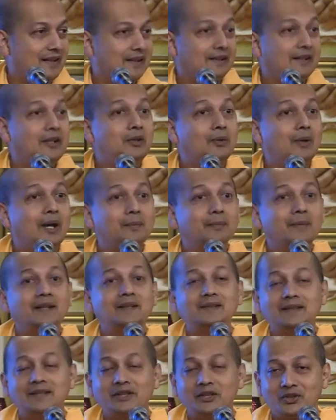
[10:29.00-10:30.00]
Then you had
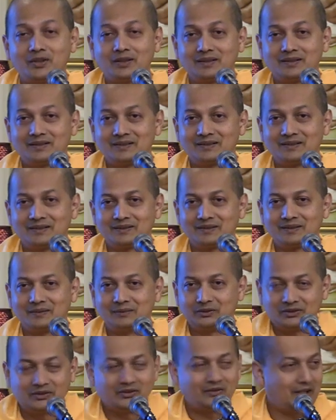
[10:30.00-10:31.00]
meditation,
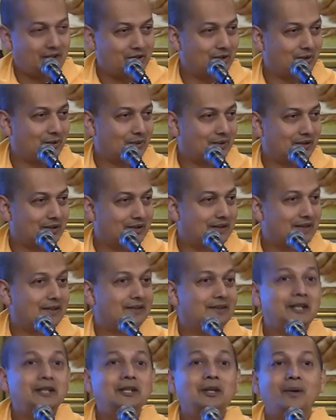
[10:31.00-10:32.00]
which is raja yoga.
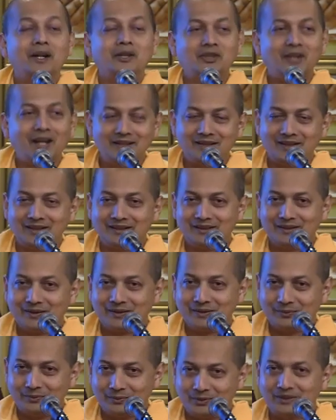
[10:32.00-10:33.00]
Then you had chanting,
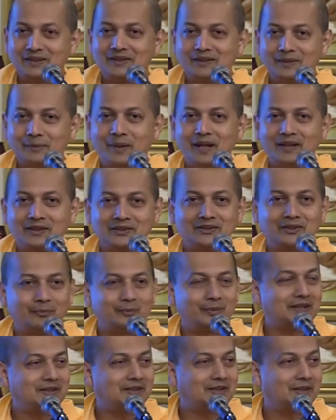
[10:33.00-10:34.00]
which is a practice of
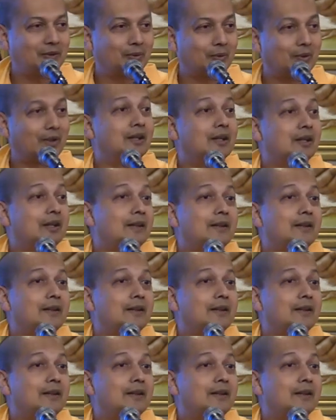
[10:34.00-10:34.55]
bhakti yoga.